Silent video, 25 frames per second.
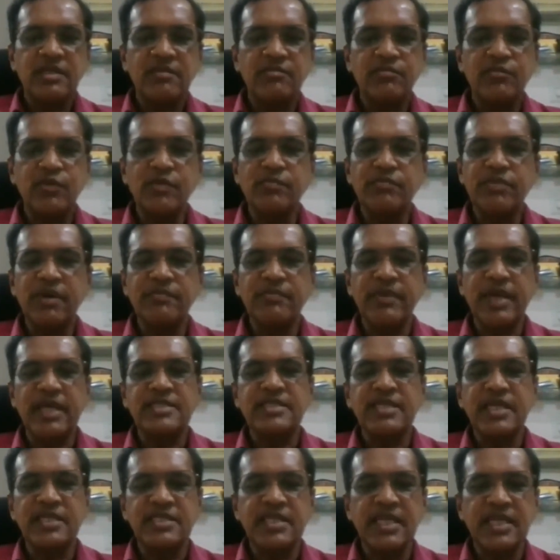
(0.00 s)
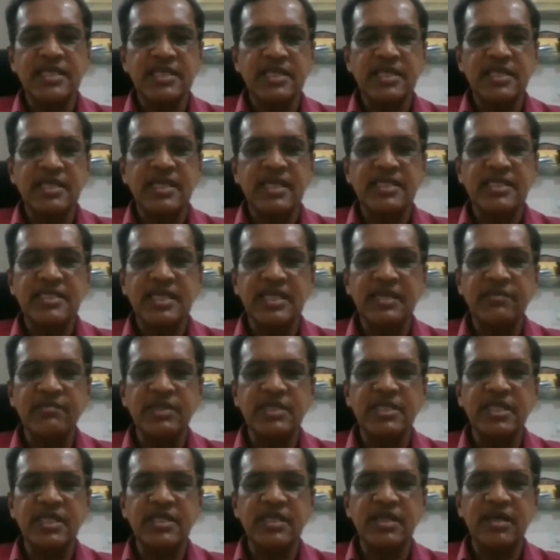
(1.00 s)
Boom pump as such, it has a
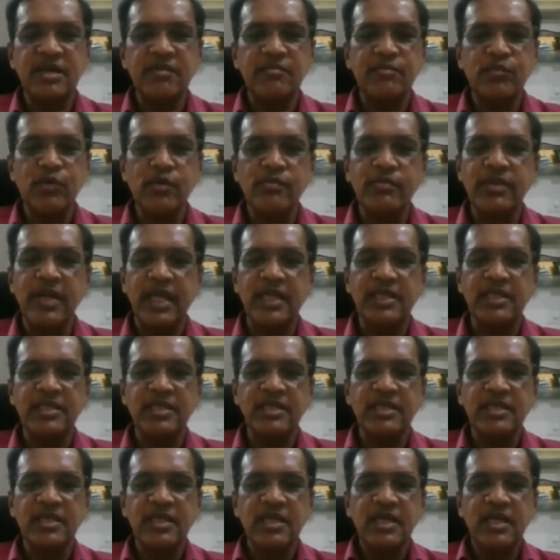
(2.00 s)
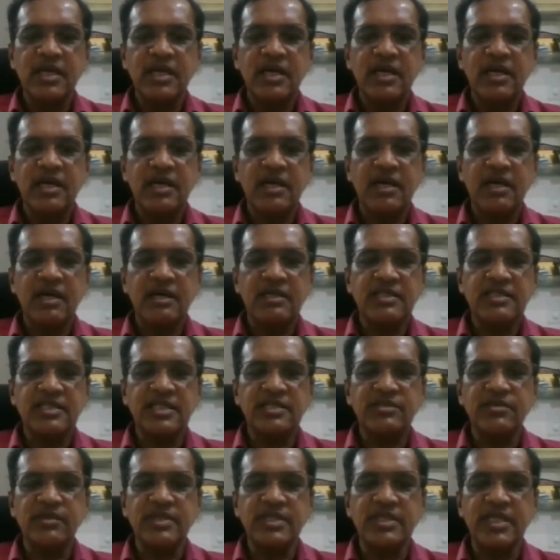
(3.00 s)
limited boom length,
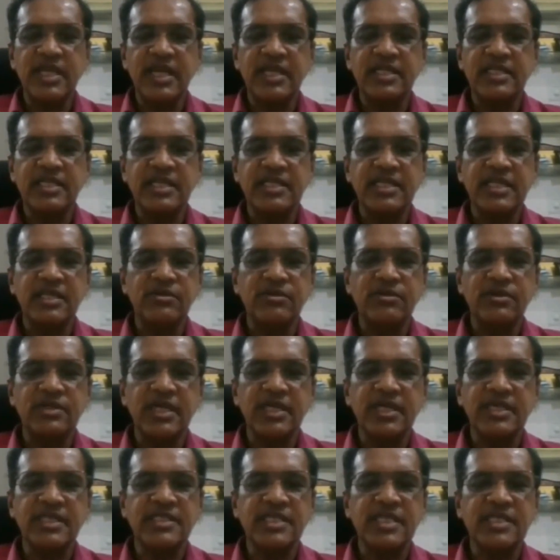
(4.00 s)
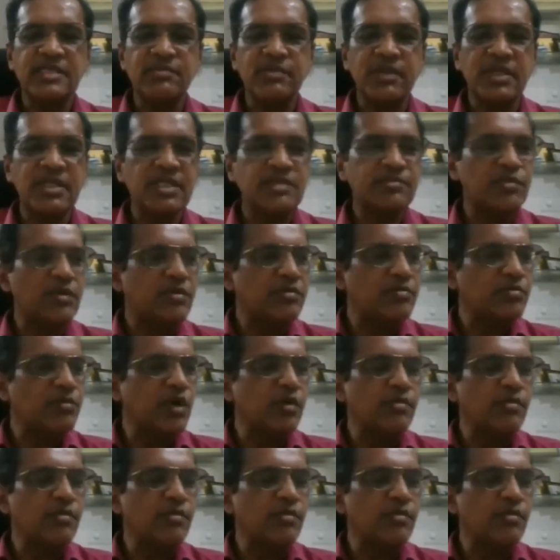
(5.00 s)
say 28, 32, 36 meters.